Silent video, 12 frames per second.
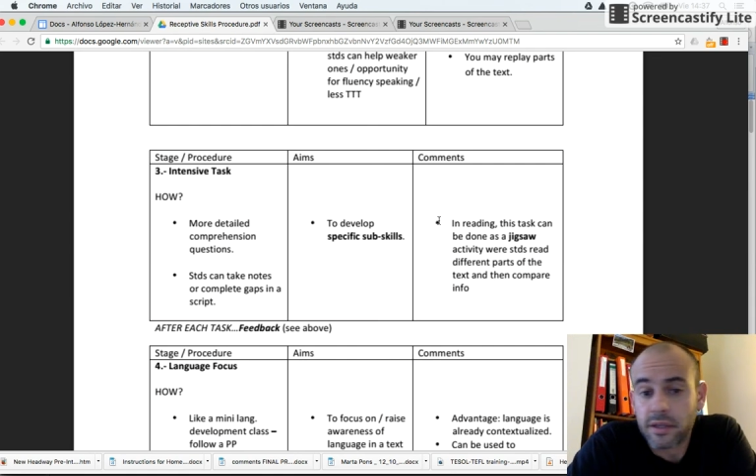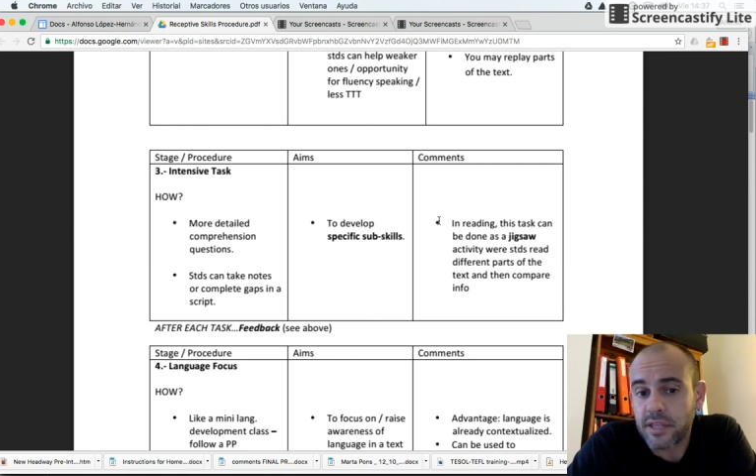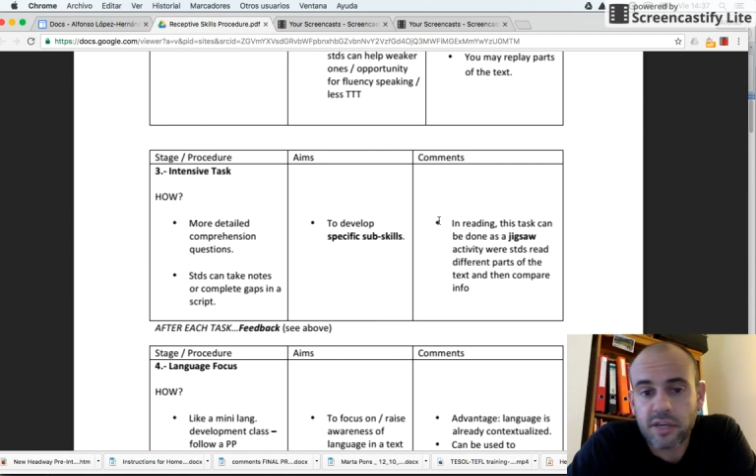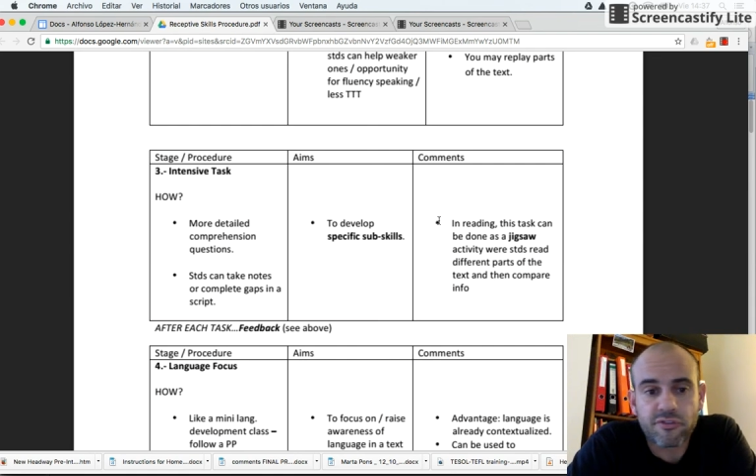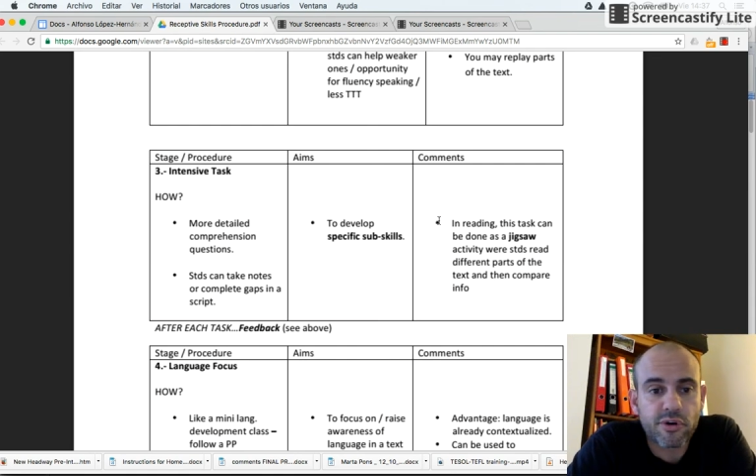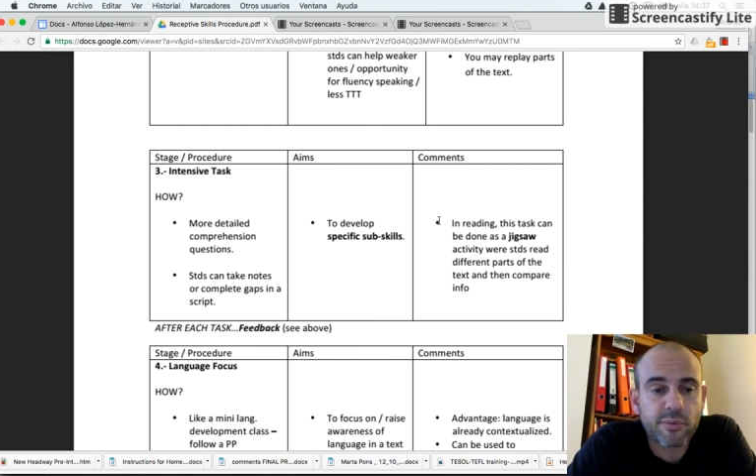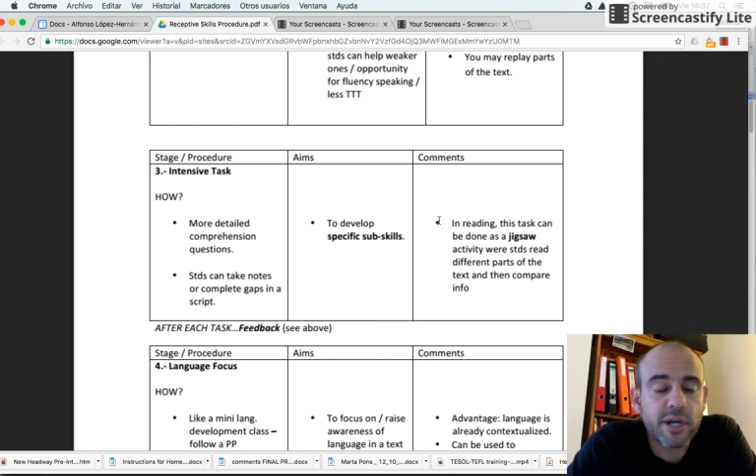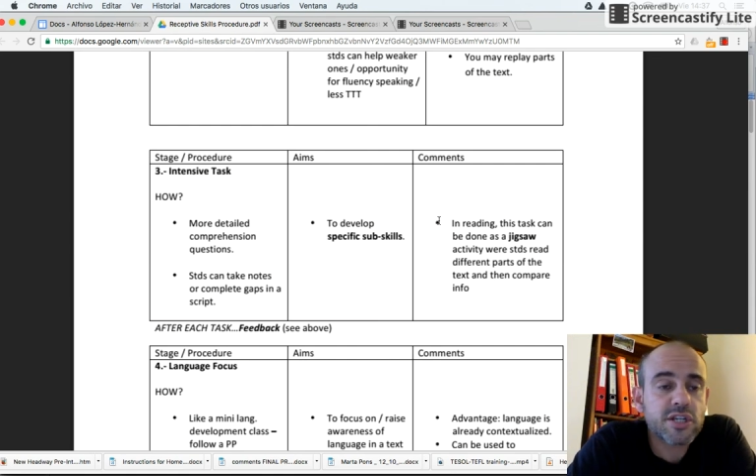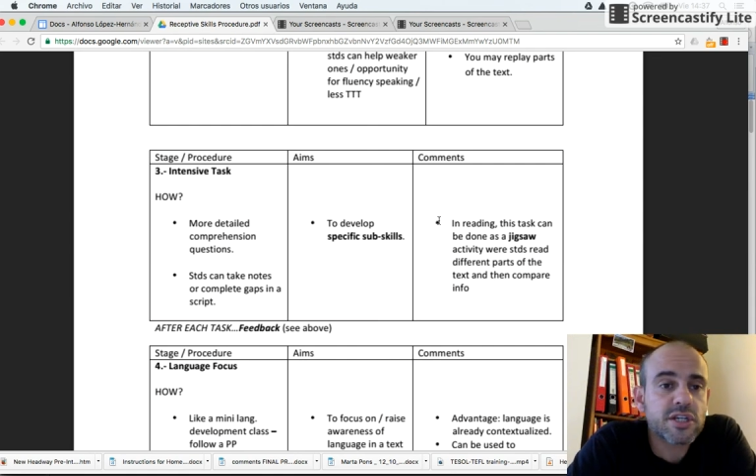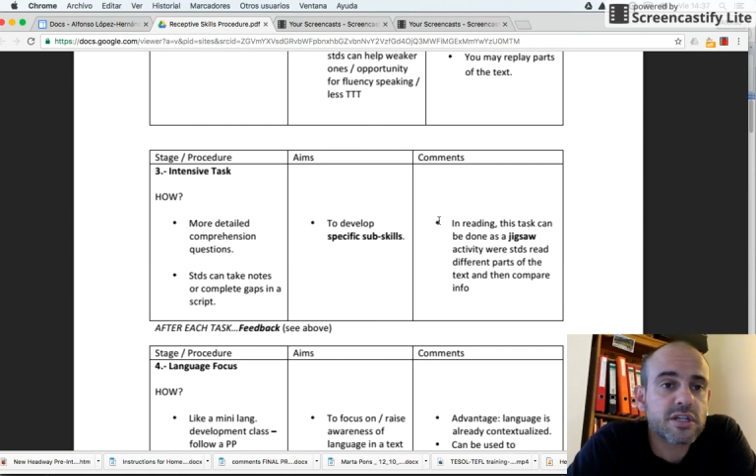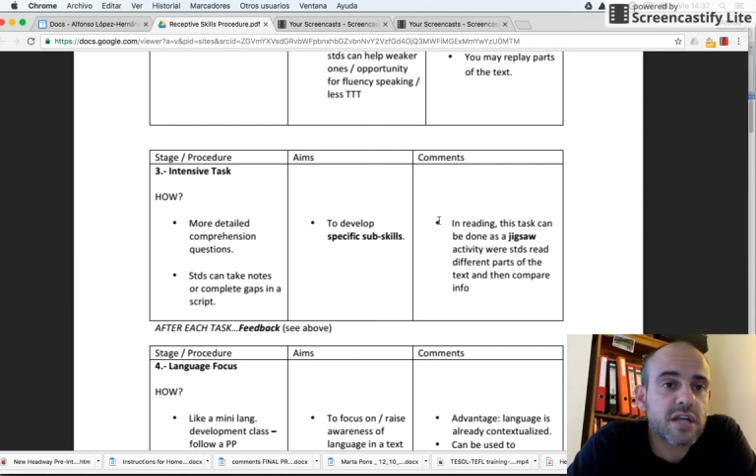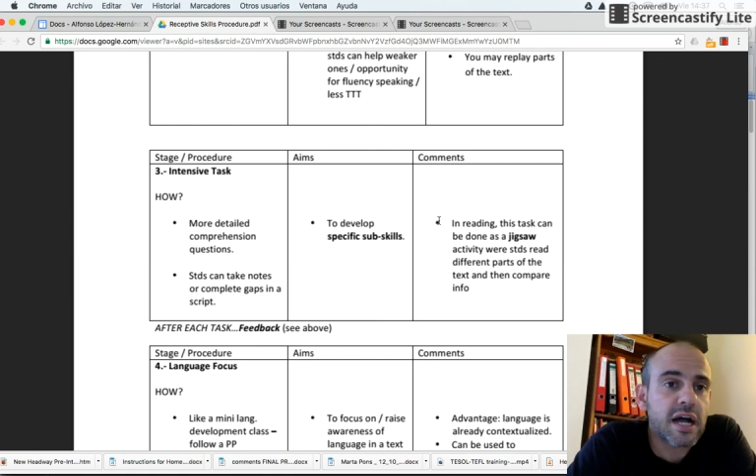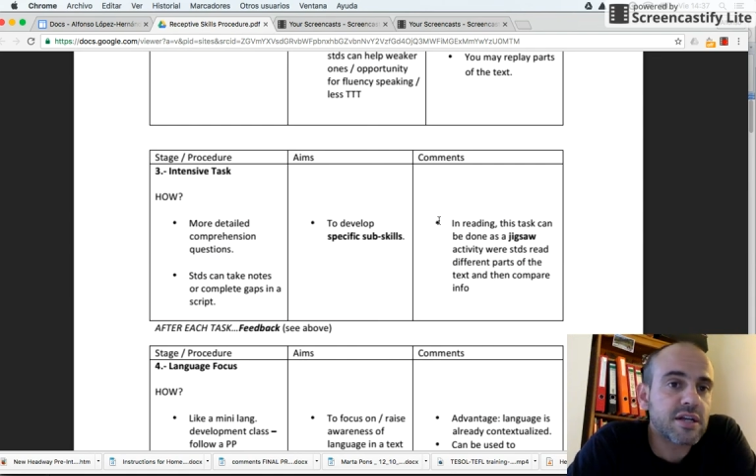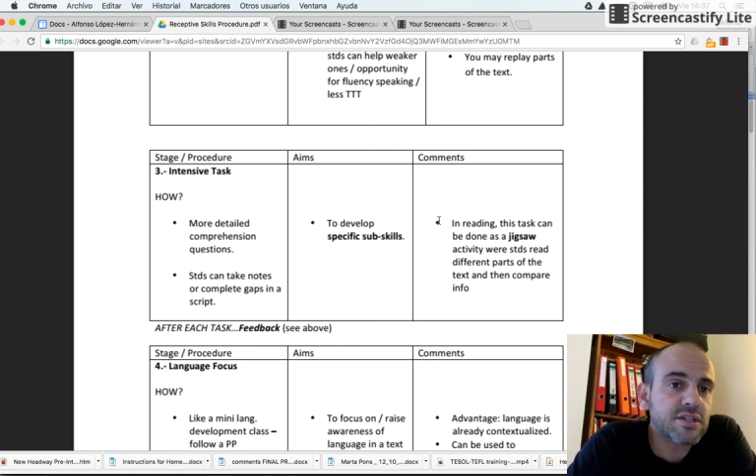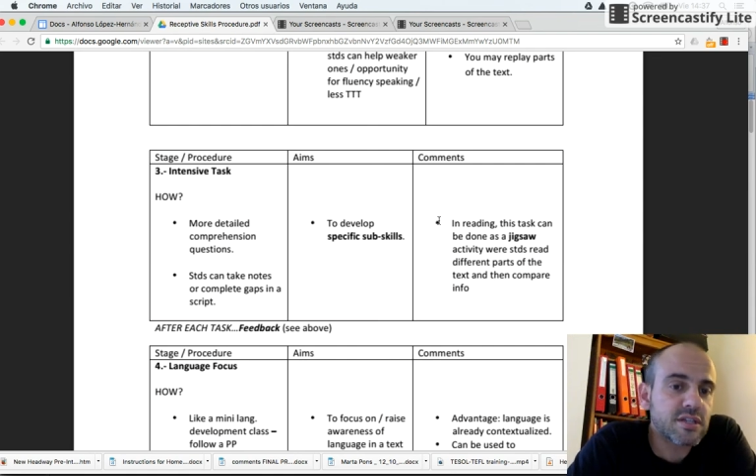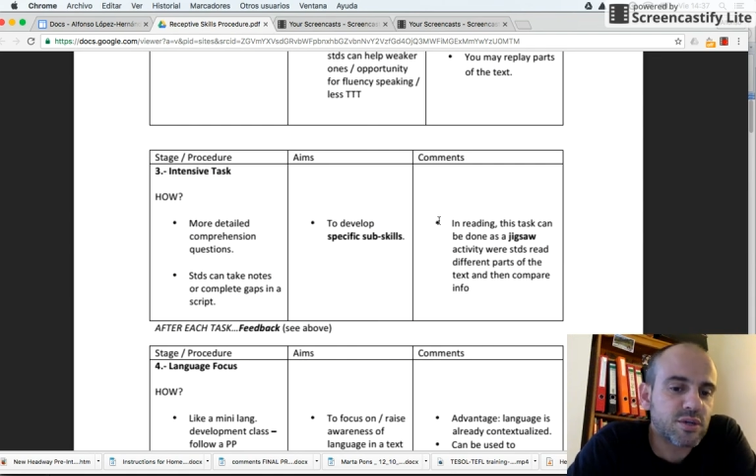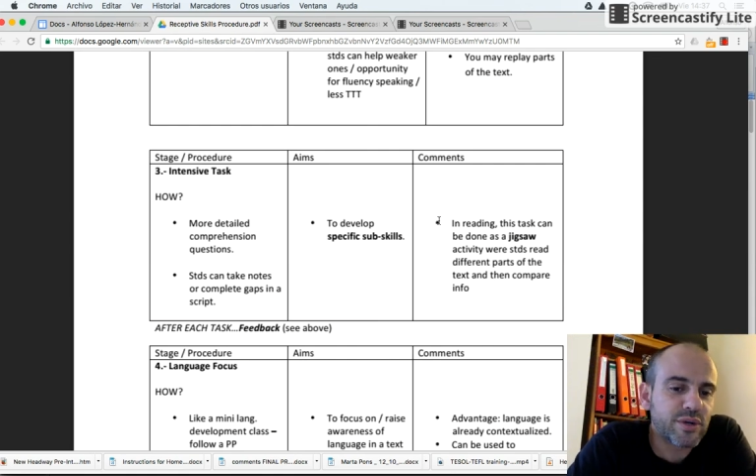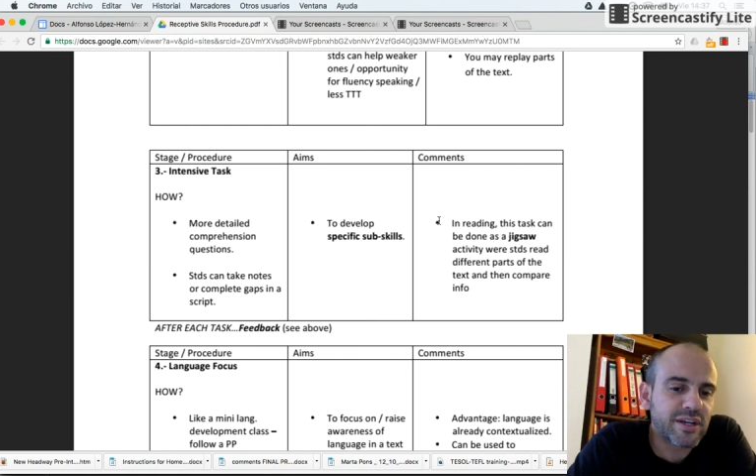Thank you very much. I'll
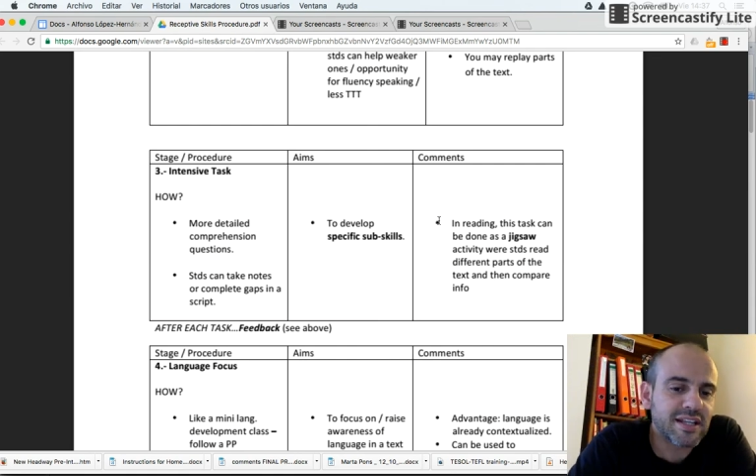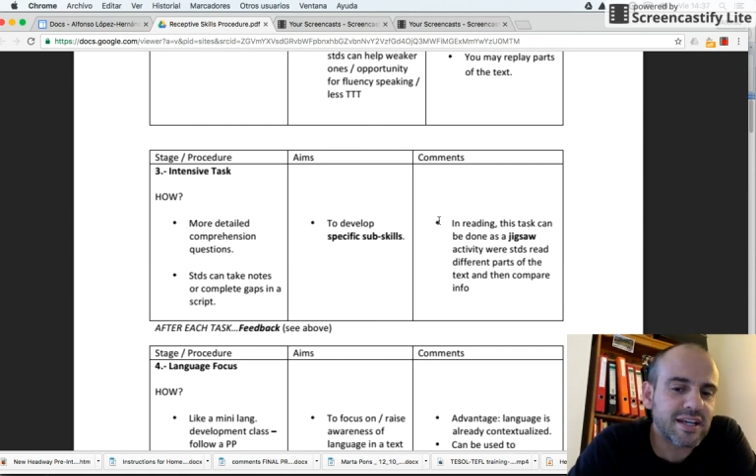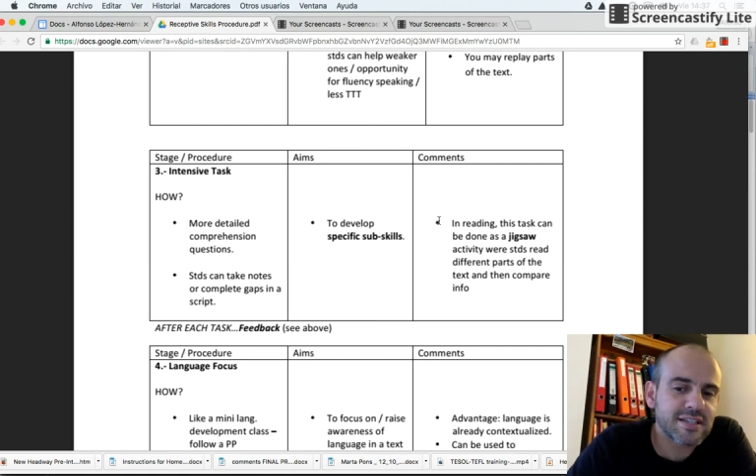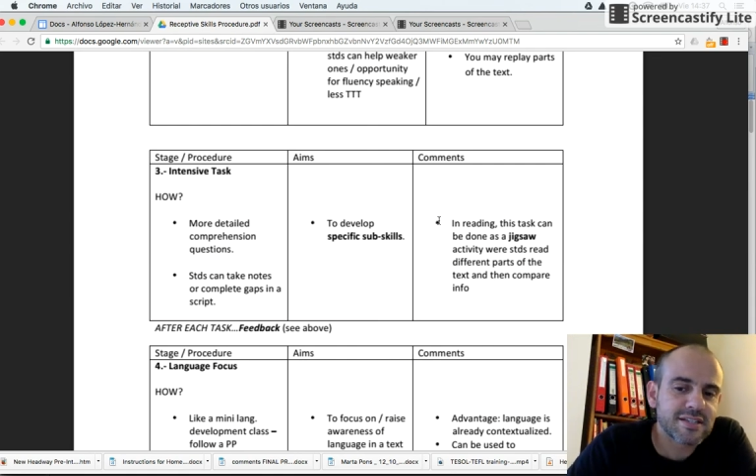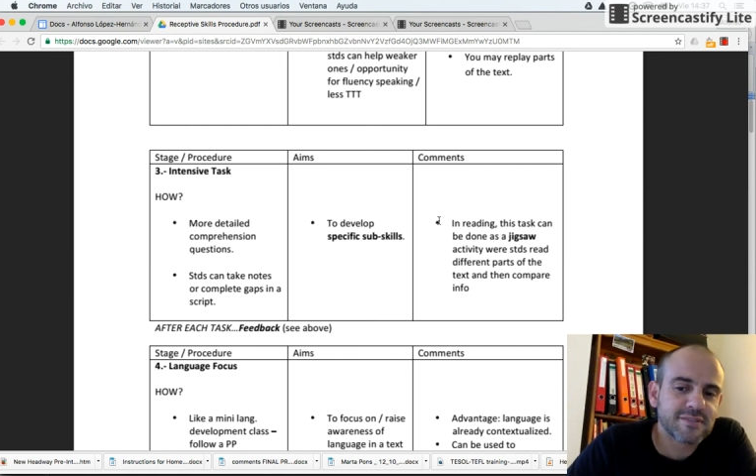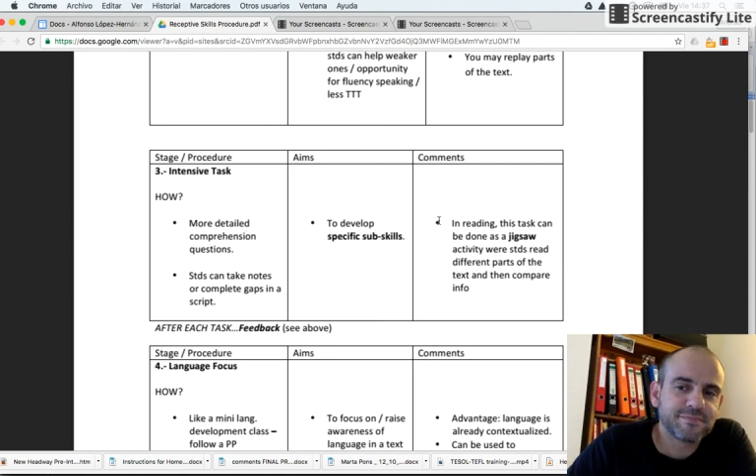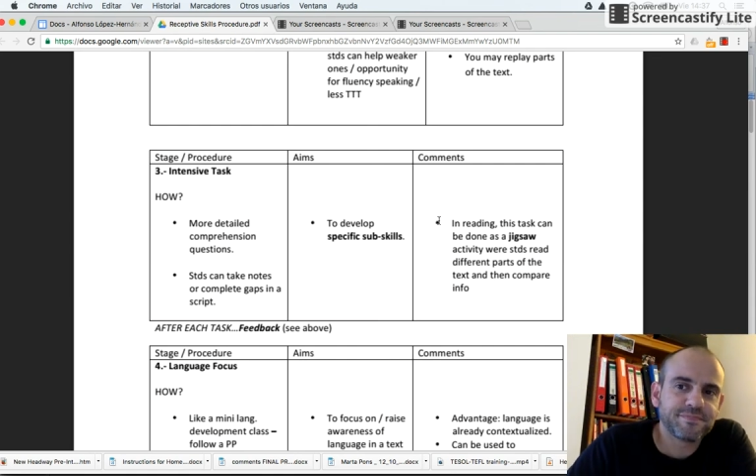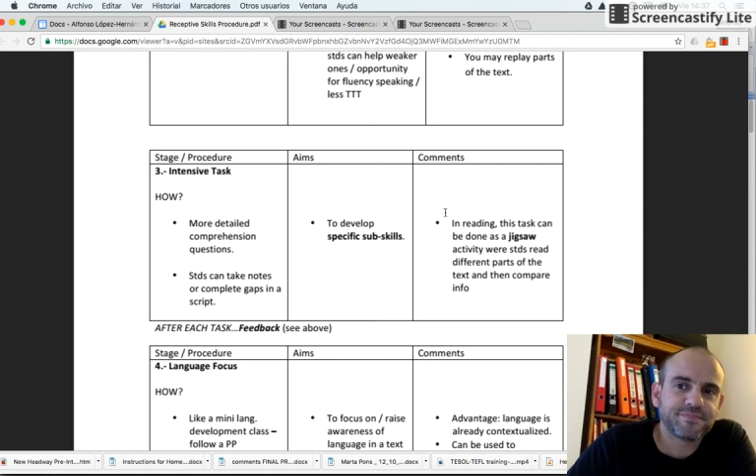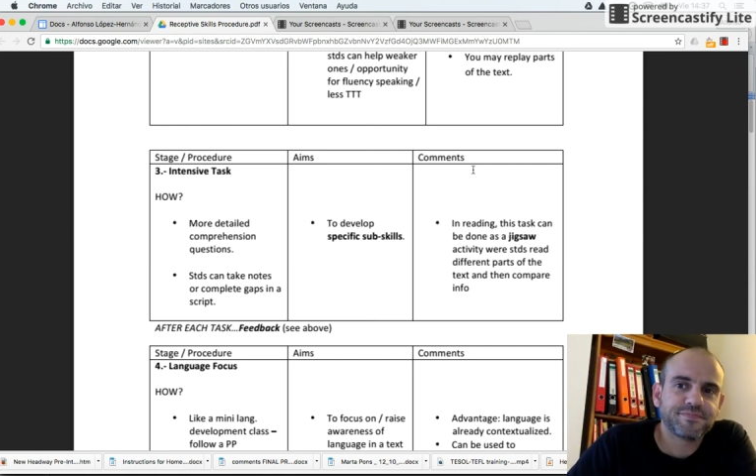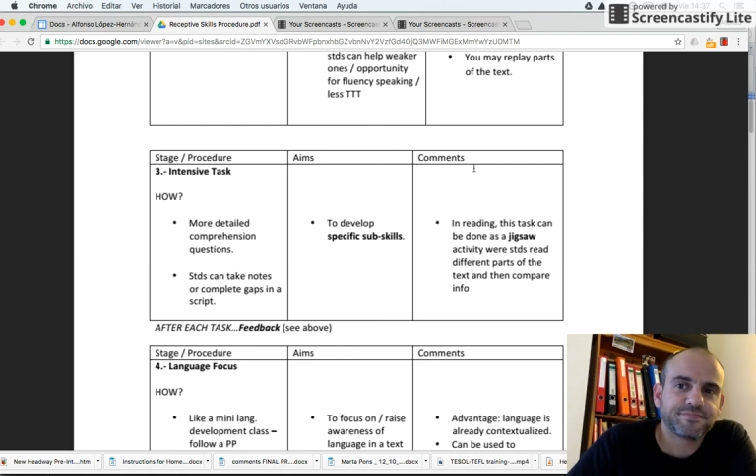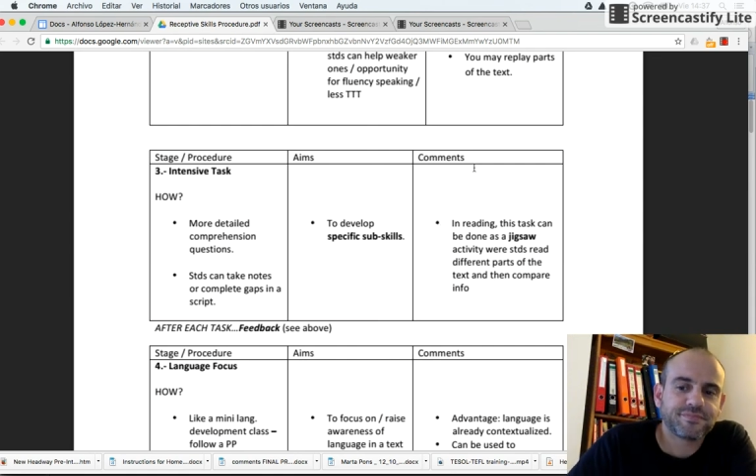see you in class.